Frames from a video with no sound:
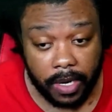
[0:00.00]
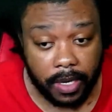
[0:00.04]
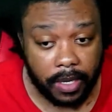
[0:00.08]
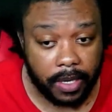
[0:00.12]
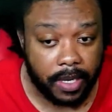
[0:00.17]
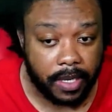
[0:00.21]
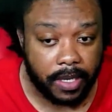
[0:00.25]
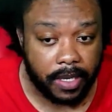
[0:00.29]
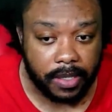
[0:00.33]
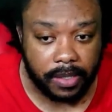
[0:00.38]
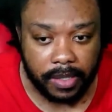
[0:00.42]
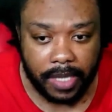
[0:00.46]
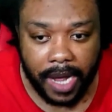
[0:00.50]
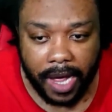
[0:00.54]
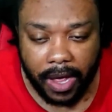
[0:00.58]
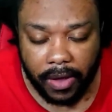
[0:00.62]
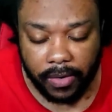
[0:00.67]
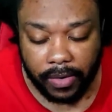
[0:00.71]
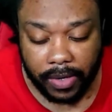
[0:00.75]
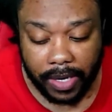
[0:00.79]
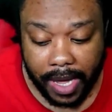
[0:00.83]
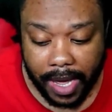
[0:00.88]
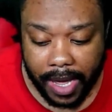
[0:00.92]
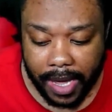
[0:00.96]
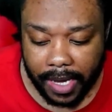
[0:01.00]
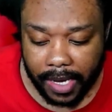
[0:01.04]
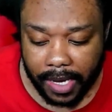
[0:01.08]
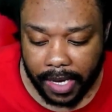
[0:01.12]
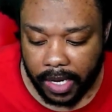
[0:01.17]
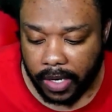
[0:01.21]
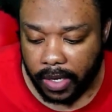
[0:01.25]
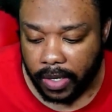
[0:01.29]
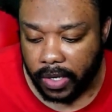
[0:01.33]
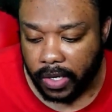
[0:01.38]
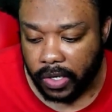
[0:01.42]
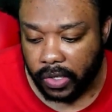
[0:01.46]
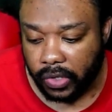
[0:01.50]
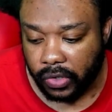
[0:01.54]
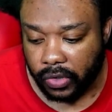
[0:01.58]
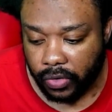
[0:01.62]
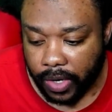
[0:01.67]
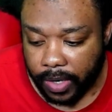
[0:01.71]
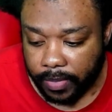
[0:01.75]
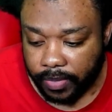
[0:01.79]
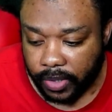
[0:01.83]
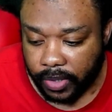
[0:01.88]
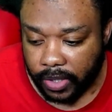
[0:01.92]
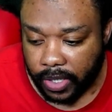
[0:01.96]
The link is down in the
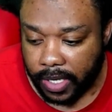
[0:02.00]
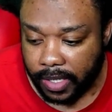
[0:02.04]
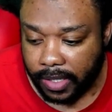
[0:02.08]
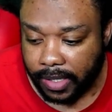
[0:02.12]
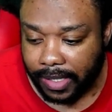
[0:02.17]
description.